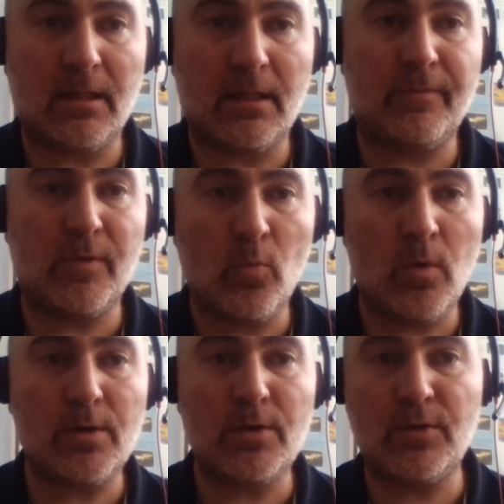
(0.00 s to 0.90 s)
if you
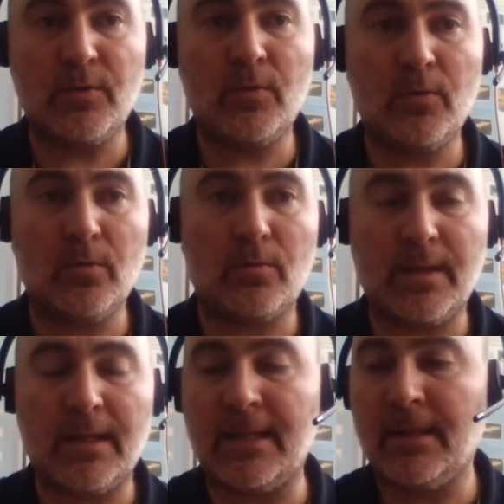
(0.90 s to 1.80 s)
want to
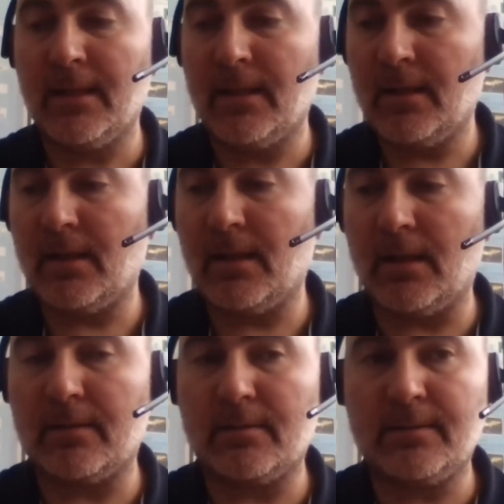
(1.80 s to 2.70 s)
really uh,